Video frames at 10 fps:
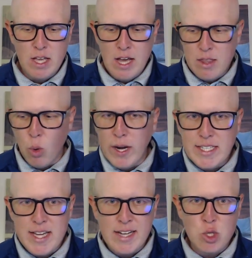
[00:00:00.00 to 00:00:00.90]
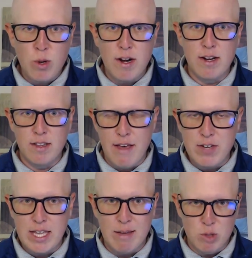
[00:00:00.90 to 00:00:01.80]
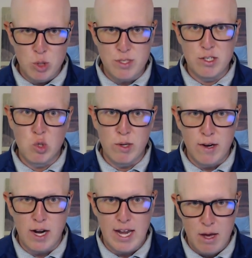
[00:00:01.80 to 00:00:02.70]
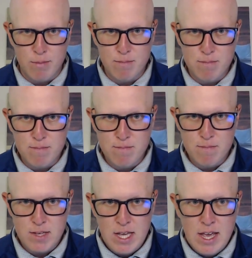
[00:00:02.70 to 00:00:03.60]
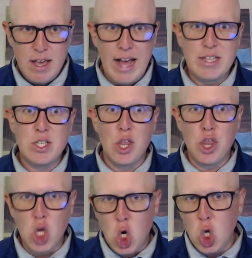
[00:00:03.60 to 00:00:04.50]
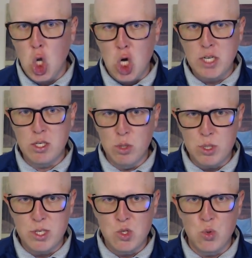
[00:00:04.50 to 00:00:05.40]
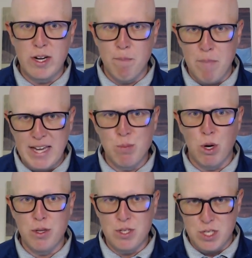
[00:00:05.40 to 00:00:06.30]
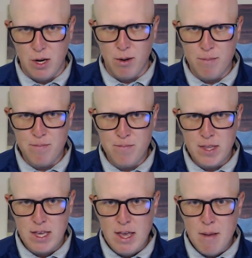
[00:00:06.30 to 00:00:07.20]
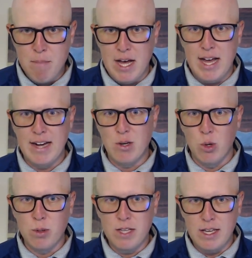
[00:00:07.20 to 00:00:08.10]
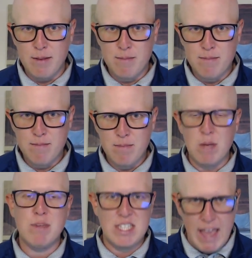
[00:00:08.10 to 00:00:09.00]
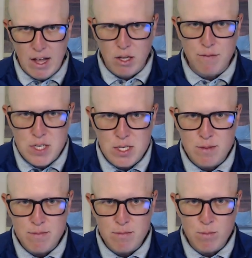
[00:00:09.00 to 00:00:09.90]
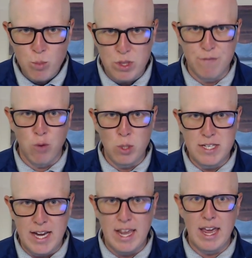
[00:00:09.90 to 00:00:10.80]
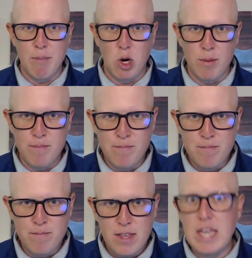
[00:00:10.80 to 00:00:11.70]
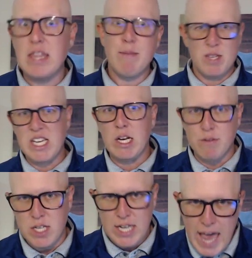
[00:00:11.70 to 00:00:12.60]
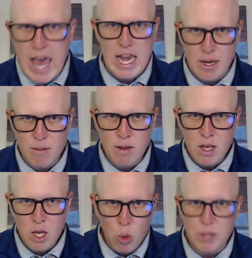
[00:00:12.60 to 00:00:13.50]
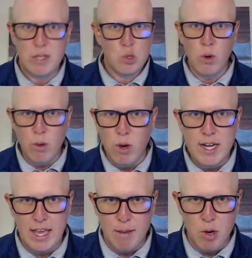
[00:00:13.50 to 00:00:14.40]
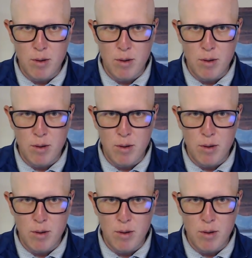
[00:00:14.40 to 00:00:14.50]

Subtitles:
The White Sox are on an 11-game losing streak right now. That's the third longest losing streak in baseball this year, behind only themselves with the 14-gamer and themselves again with the 21-gamer.